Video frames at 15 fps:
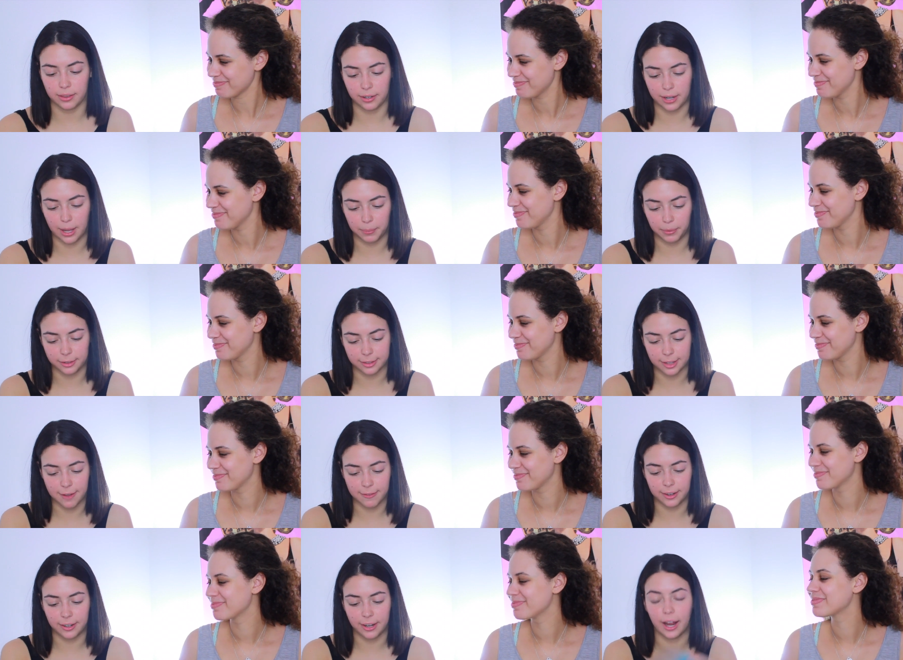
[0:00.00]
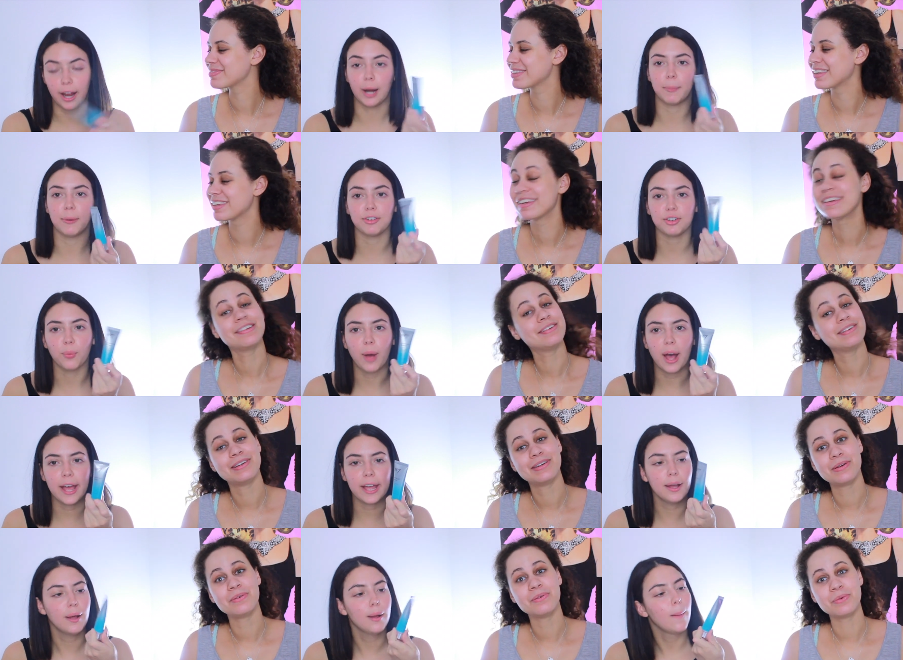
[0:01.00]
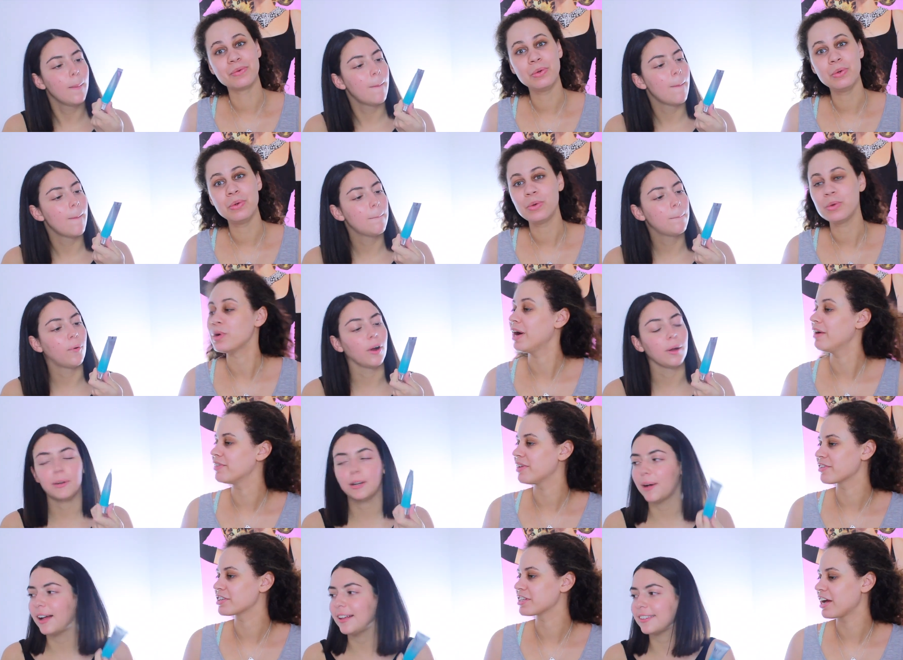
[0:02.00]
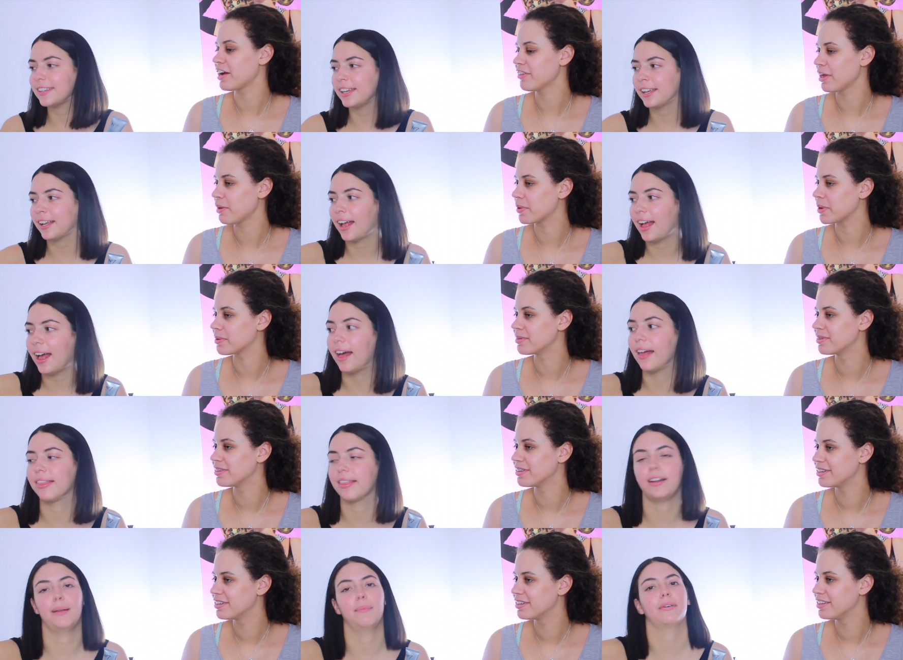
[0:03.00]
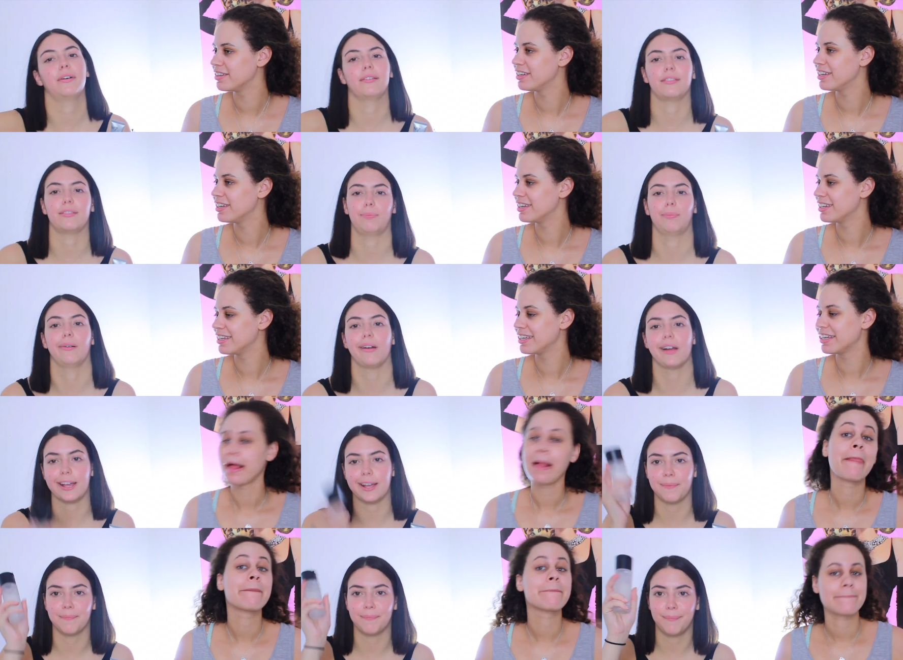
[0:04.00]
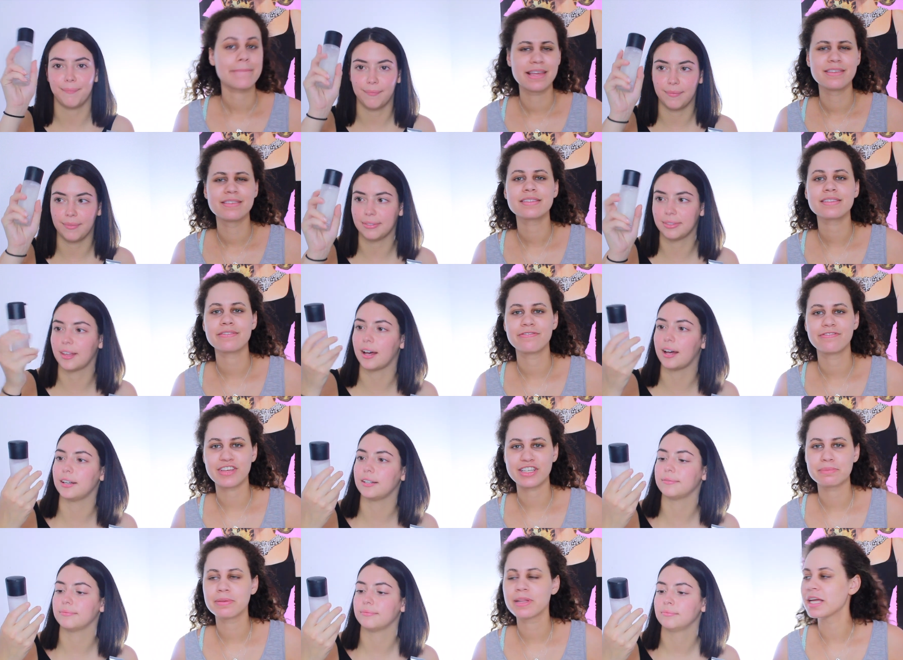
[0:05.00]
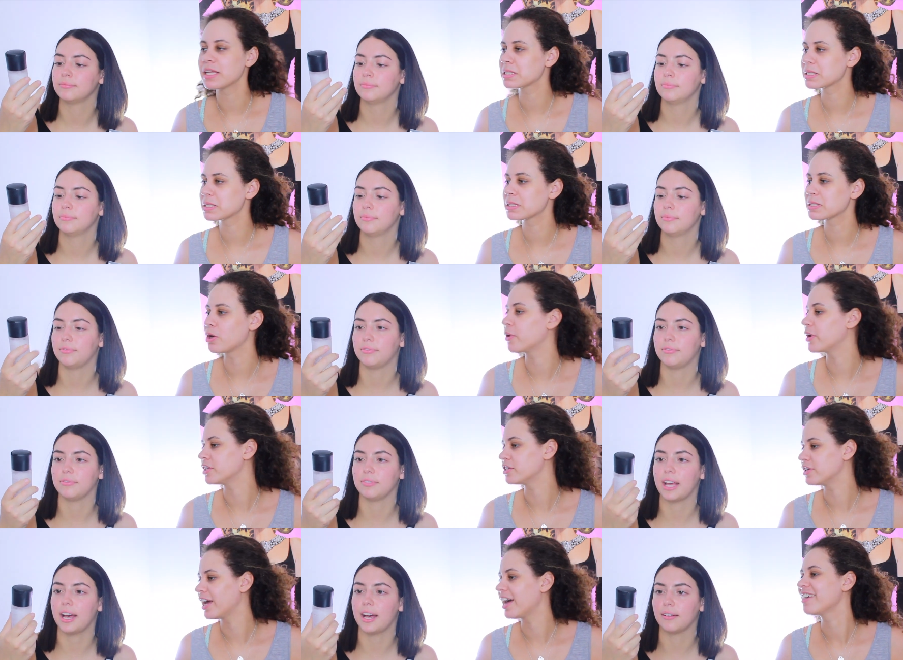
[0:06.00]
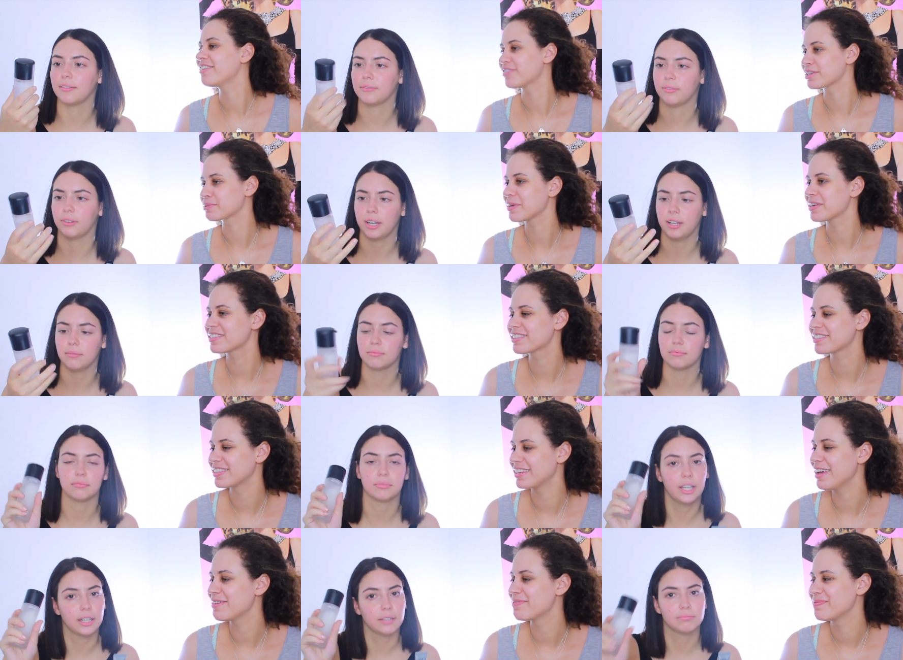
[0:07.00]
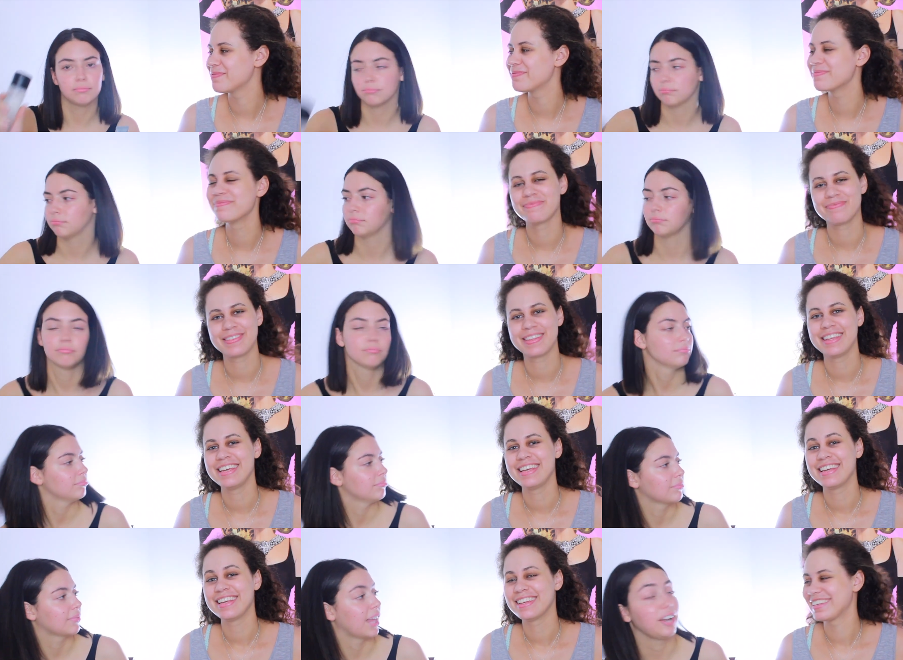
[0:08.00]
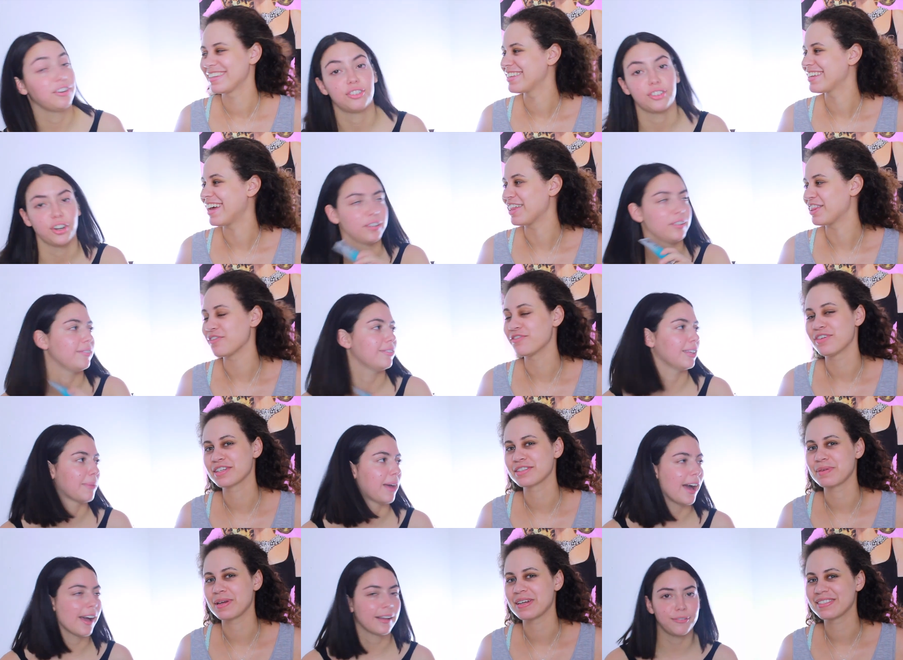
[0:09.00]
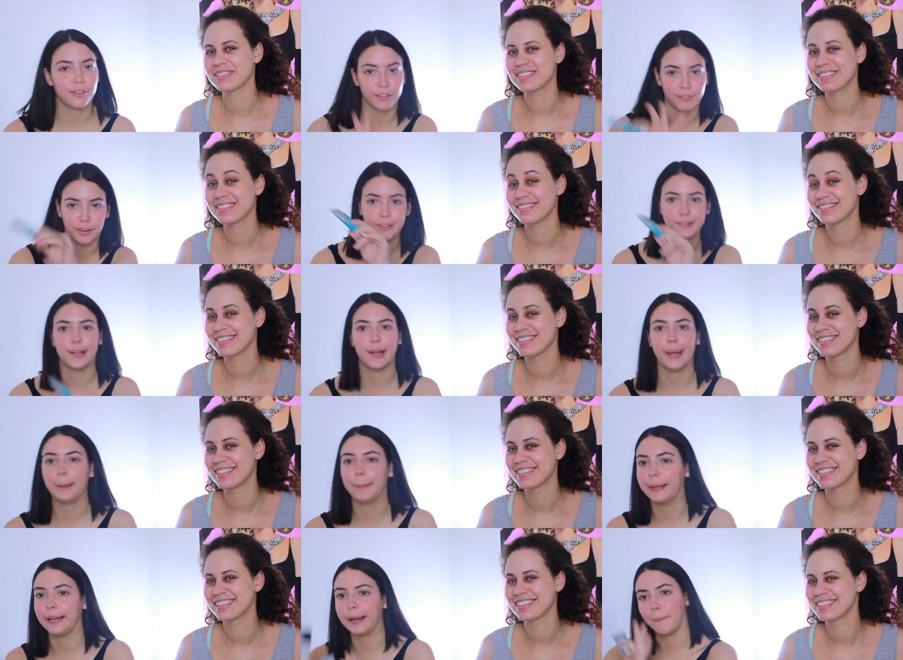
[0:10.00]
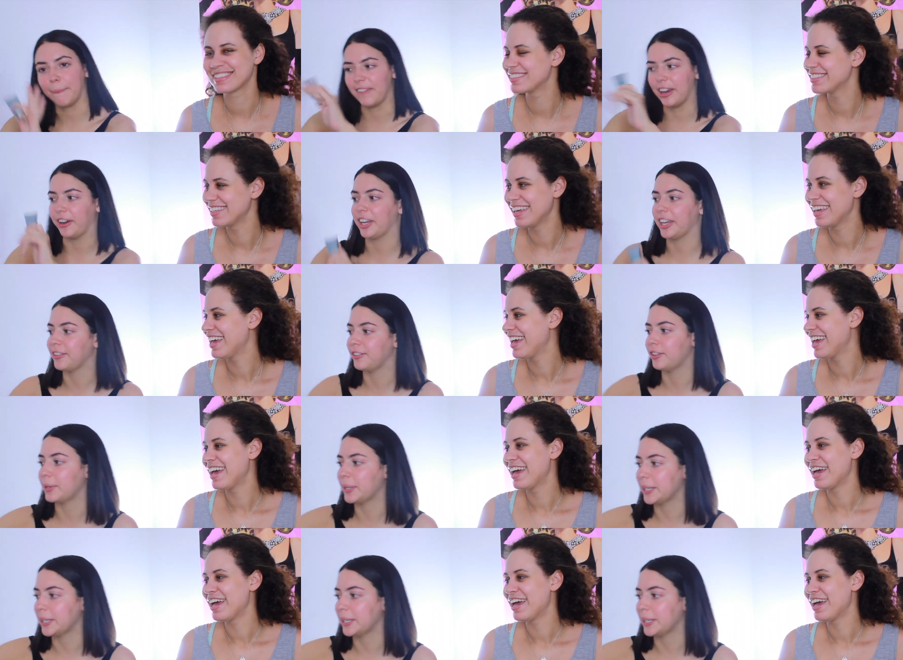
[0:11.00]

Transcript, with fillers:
Speaker 1: the number 7 Airbrush Away. Ooh, pore minimizing. And then I'm going to spray the... Plus. plus. Oh wait, yeah, yeah right? Plus. Yeah. I just started using MAC for the first time and I'm very into